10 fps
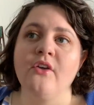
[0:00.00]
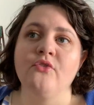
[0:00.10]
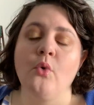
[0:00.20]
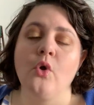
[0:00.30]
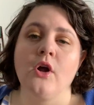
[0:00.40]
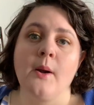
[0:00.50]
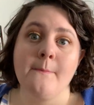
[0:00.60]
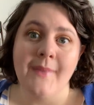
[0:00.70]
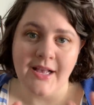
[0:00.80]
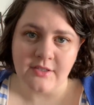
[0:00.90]
for
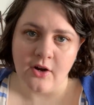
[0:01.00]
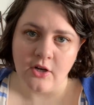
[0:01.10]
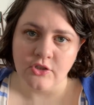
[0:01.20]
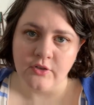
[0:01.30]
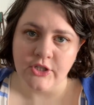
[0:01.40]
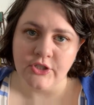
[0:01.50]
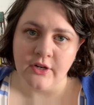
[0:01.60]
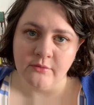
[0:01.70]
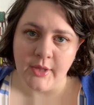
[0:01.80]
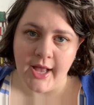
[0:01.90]
mass incarceration
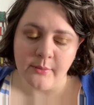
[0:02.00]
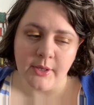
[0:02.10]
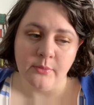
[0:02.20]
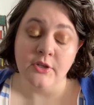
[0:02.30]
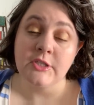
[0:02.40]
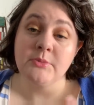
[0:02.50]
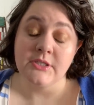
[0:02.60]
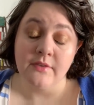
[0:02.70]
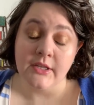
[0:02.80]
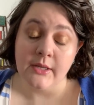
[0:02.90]
of Black people, and
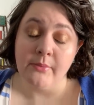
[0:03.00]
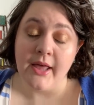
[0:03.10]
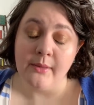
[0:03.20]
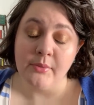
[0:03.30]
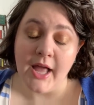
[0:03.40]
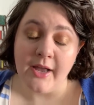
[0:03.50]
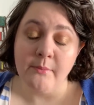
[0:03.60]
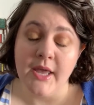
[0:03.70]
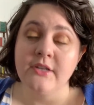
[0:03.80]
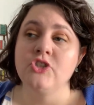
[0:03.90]
specifically Black
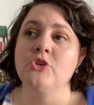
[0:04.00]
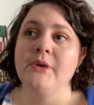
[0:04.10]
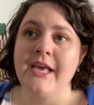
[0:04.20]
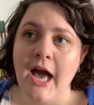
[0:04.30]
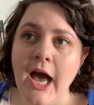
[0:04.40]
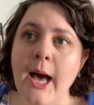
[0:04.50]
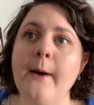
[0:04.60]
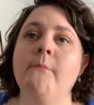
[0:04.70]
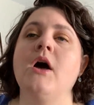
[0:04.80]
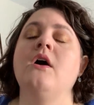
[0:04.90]
men, to
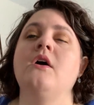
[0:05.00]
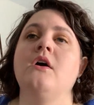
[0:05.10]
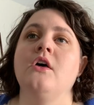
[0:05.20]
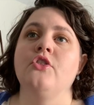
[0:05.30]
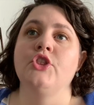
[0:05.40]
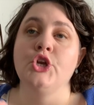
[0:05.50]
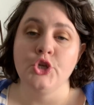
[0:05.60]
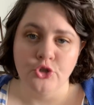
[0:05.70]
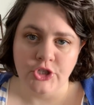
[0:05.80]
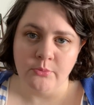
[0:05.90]
become the
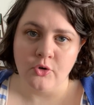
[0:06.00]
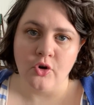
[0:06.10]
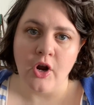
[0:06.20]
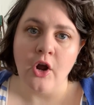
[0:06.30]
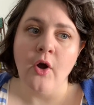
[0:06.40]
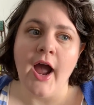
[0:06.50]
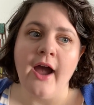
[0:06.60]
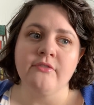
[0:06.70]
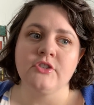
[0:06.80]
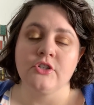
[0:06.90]
new Jim Crow
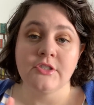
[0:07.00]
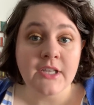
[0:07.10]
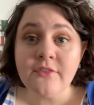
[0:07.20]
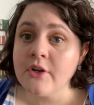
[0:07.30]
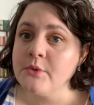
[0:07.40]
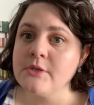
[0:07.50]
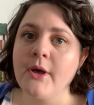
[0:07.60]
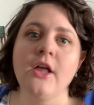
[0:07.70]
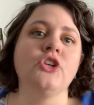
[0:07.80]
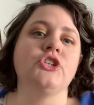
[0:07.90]
after slavery was
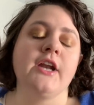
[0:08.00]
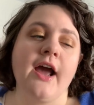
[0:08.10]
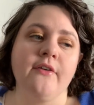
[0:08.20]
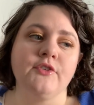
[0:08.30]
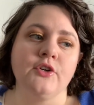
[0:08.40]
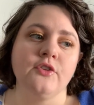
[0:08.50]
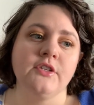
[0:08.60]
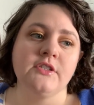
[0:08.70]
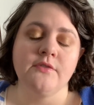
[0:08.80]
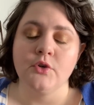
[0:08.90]
abolished and after the
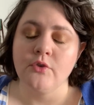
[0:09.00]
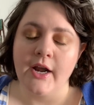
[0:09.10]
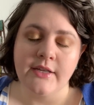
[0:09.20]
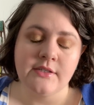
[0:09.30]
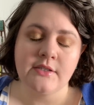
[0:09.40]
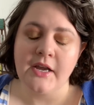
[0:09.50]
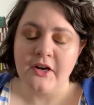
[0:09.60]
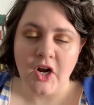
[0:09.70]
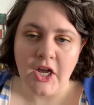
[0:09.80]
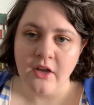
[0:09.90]
civil rights
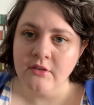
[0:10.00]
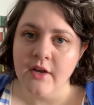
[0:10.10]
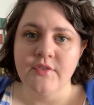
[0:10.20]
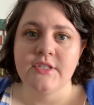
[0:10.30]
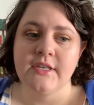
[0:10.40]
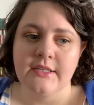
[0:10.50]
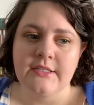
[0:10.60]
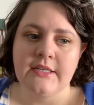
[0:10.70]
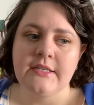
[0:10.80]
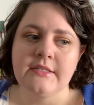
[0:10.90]
era of the
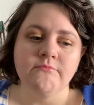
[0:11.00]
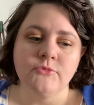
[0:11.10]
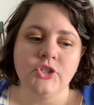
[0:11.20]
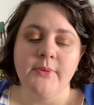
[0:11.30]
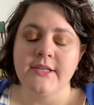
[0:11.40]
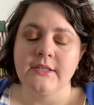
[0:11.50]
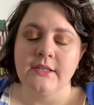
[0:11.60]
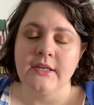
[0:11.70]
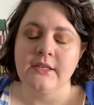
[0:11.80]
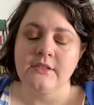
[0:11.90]
60s. She
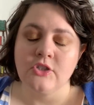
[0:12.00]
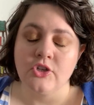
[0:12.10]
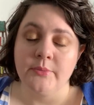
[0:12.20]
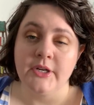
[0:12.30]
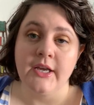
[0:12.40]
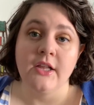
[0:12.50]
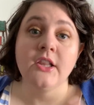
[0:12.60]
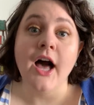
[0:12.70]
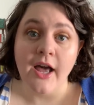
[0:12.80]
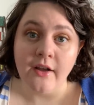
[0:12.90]
basically is attributing a
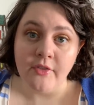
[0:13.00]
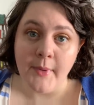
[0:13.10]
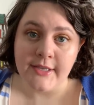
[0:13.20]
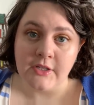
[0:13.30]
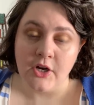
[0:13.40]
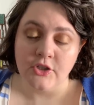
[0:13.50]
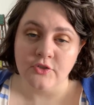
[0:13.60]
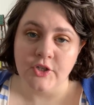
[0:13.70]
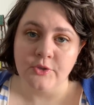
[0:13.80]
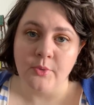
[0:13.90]
lot of the mass
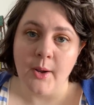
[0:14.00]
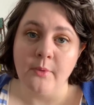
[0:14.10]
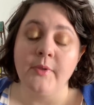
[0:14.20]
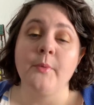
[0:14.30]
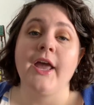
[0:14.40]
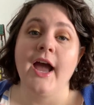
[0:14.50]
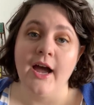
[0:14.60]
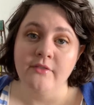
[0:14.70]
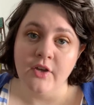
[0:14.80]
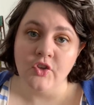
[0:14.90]
incarceration problem that we
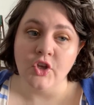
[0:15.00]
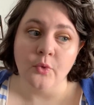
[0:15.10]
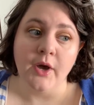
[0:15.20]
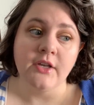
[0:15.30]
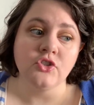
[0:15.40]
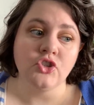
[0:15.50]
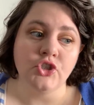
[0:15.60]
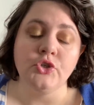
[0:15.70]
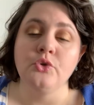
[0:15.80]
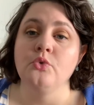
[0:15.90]
have in the US
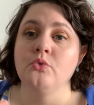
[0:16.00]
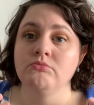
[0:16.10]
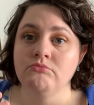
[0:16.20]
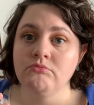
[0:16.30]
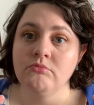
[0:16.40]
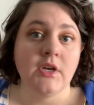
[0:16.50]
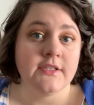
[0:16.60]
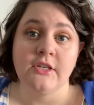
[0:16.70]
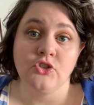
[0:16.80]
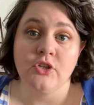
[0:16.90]
to
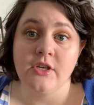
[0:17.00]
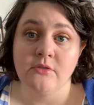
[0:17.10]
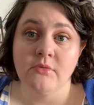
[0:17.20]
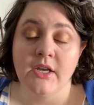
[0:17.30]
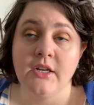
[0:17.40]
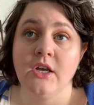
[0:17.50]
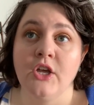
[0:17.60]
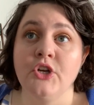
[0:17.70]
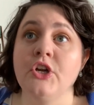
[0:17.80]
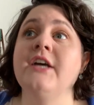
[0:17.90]
essentially
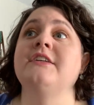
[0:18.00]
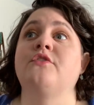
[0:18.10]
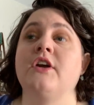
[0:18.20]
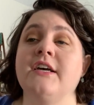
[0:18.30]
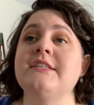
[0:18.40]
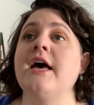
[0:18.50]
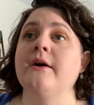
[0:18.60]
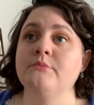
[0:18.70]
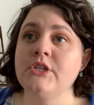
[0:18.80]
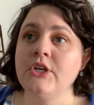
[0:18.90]
a different
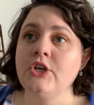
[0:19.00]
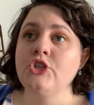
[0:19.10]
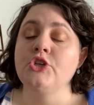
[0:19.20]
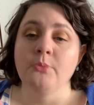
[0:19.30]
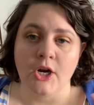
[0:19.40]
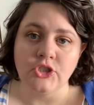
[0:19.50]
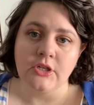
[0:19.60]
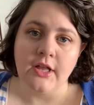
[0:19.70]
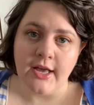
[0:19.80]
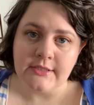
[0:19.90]
attempt to
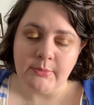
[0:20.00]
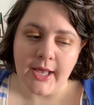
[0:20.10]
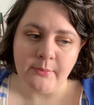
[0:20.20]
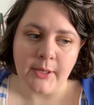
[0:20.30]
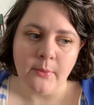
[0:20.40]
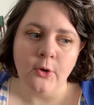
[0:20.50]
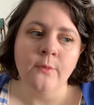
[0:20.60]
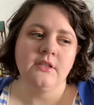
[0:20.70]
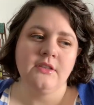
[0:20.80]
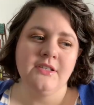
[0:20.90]
marginalize Black people.
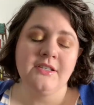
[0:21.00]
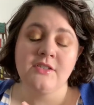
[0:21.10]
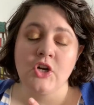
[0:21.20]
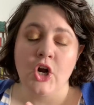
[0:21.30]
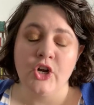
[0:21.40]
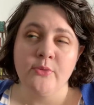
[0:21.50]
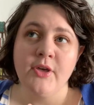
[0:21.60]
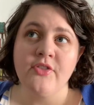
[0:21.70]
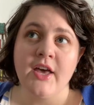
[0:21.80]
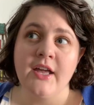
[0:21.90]
This is an
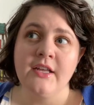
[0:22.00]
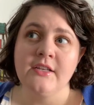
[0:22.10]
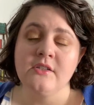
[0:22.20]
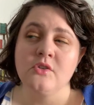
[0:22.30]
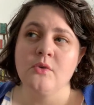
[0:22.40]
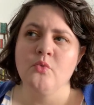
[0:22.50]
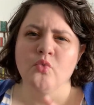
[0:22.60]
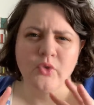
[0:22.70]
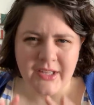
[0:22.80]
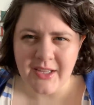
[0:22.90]
argument that is
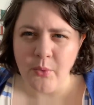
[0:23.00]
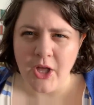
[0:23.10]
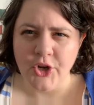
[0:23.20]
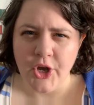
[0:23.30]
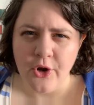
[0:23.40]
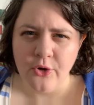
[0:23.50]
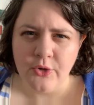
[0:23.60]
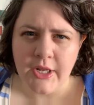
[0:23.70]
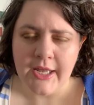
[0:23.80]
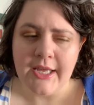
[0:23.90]
really well
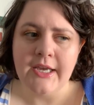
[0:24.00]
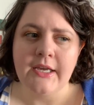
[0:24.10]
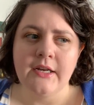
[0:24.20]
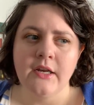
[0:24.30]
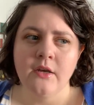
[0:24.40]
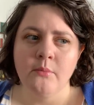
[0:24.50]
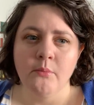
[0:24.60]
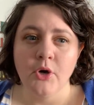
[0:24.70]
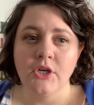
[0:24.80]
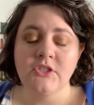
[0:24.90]
known in
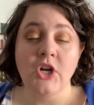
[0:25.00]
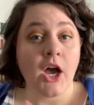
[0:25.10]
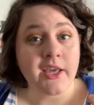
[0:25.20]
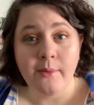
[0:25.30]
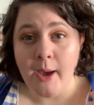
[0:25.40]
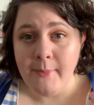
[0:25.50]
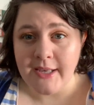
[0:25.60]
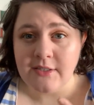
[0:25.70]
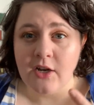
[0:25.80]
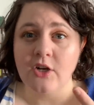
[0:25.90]
books talking about
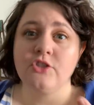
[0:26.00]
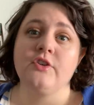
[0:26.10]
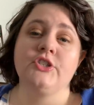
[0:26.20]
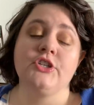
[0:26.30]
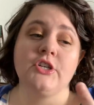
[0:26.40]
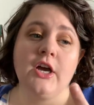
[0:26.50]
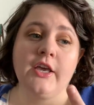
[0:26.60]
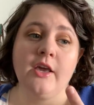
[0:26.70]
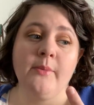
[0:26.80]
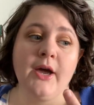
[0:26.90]
mass incarceration,
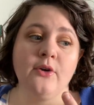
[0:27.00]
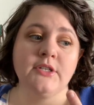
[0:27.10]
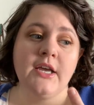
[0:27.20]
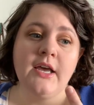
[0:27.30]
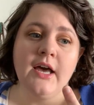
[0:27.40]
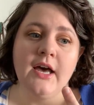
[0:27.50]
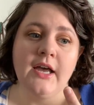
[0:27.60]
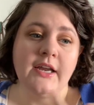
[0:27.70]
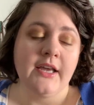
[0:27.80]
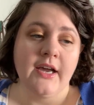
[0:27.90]
talking about
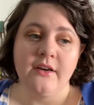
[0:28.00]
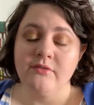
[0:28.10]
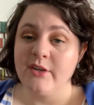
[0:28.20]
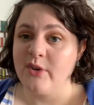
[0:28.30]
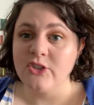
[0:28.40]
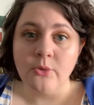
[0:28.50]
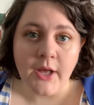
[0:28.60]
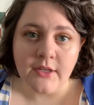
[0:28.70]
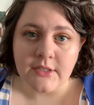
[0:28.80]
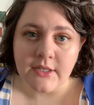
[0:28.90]
any kind of like racial
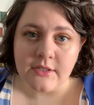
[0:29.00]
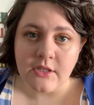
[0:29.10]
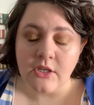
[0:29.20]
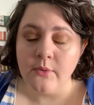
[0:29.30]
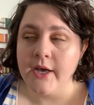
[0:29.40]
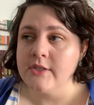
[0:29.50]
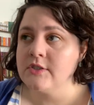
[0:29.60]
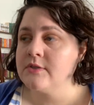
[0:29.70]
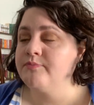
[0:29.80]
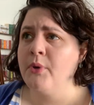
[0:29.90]
politics in the
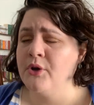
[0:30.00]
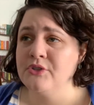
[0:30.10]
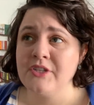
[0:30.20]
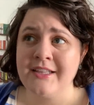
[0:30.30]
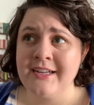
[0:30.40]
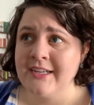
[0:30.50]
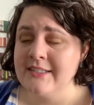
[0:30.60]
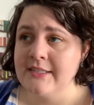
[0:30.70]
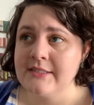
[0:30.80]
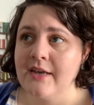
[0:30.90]
US post like the
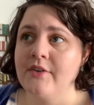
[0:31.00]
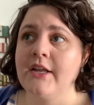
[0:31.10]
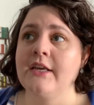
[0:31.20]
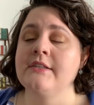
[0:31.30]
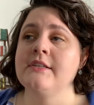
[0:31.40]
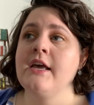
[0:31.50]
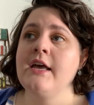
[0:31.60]
1970s.